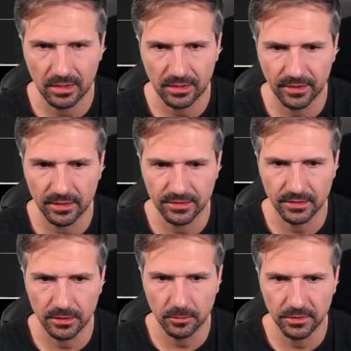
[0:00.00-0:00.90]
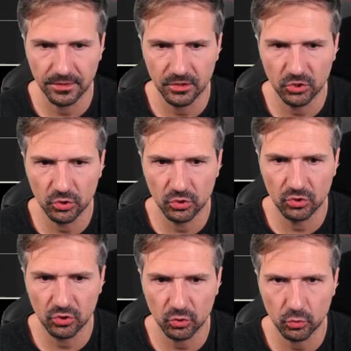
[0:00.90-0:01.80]
think it's a little bit
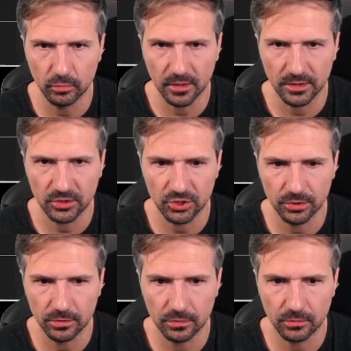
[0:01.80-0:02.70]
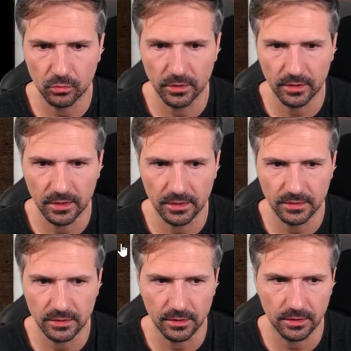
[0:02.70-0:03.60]
too much here with
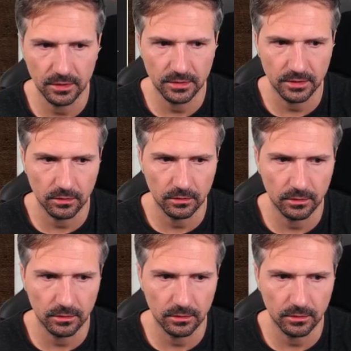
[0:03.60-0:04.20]
this and this and...